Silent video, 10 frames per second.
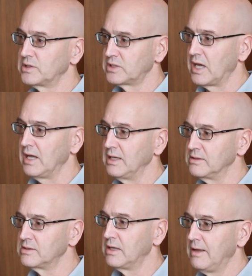
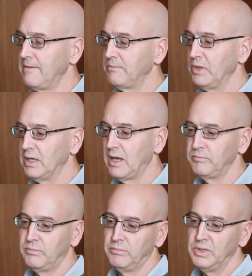science. Mm-hmm. And
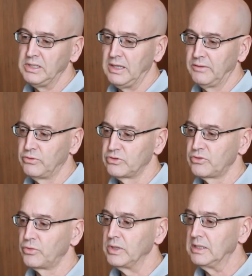I've been to
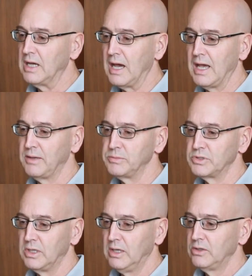Everest three
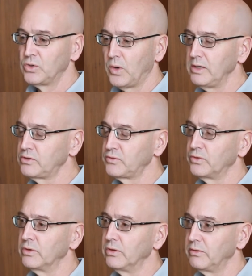times, twice
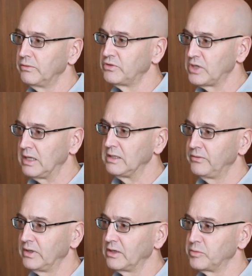for
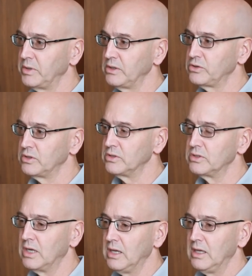scientific
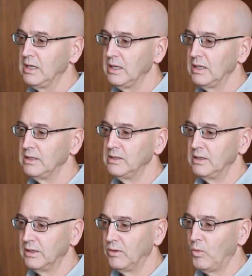expeditions, and
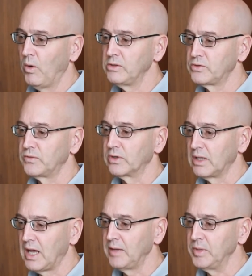once for
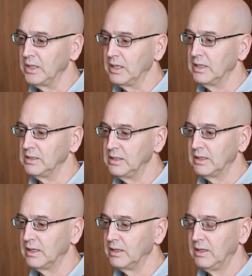climbing. And
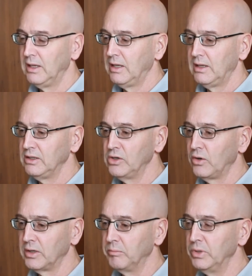
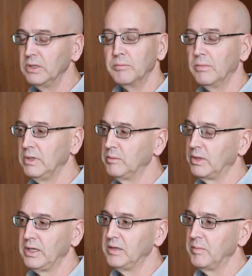on a big
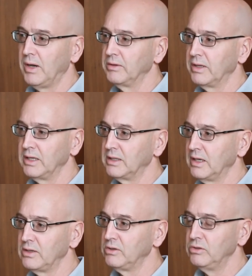Himalayan mountain like
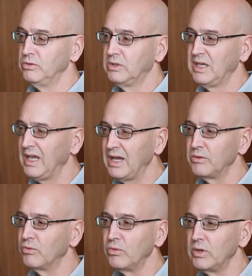that, you can't
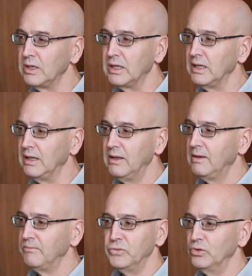really
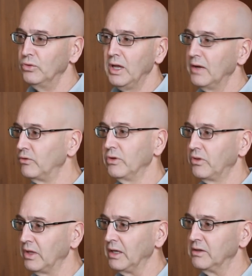do
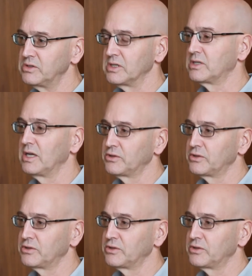everything successfully.